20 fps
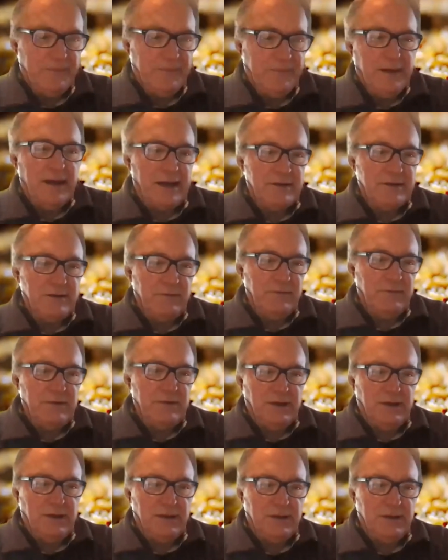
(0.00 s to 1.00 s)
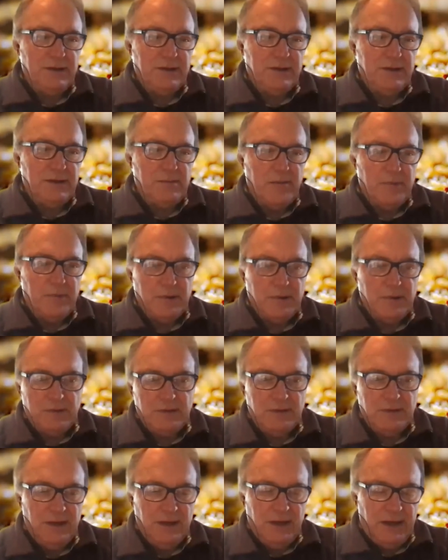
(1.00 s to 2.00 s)
activity at the moment,
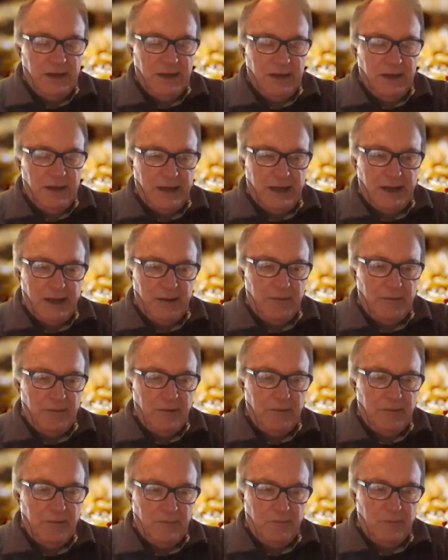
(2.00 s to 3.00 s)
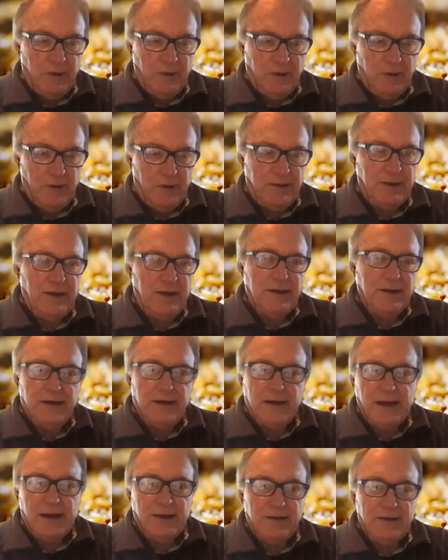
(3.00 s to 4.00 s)
both
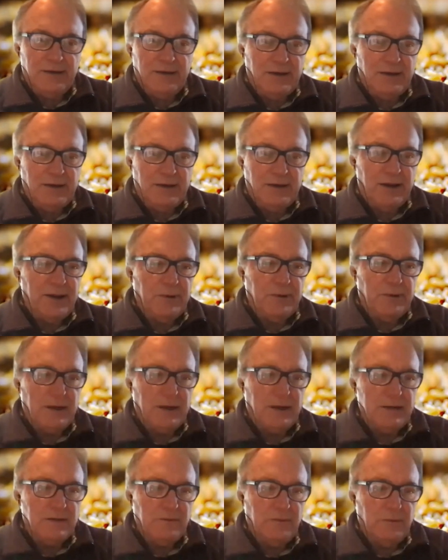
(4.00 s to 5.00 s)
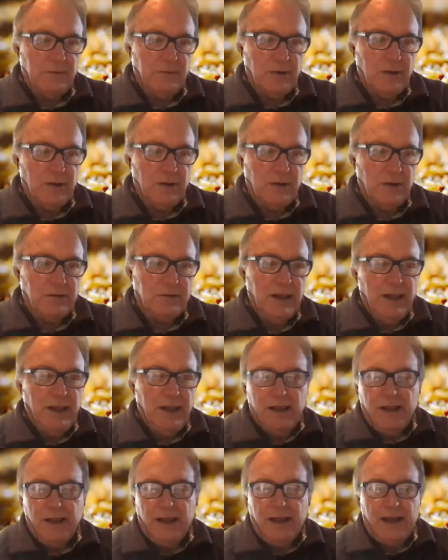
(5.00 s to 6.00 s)
here and in other parts of the world.
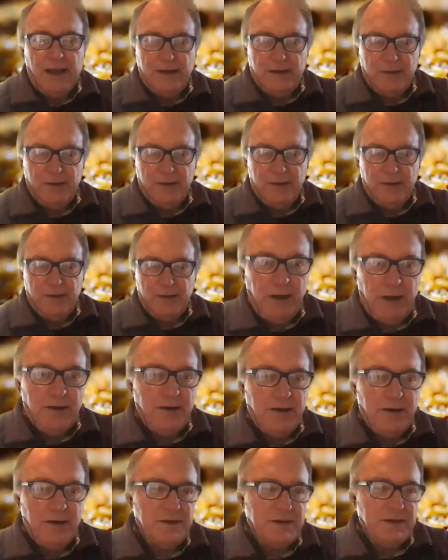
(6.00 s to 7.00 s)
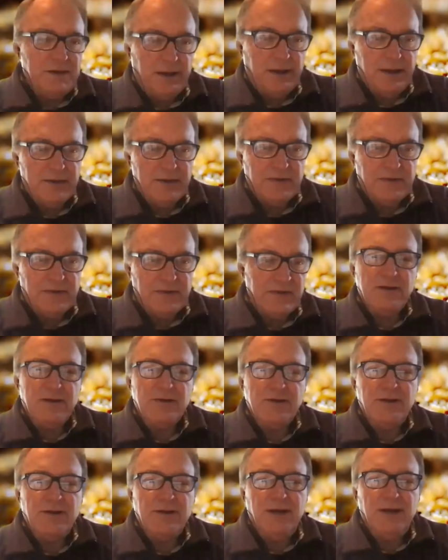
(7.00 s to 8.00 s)
And a bee hotel is
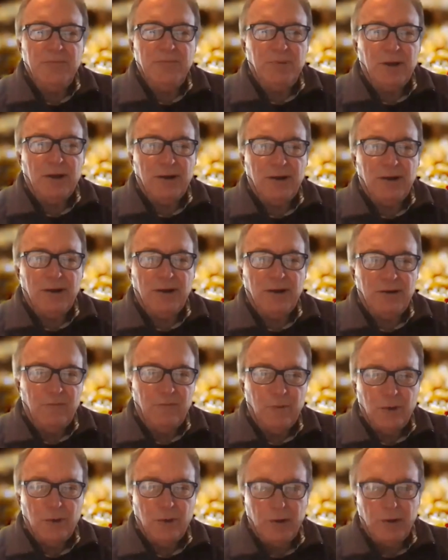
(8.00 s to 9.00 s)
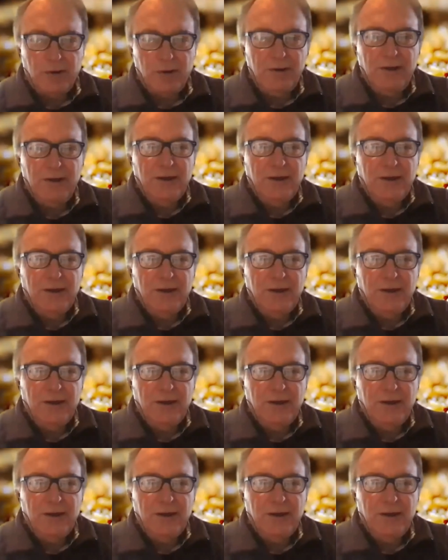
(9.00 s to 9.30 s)
essentially a block of wood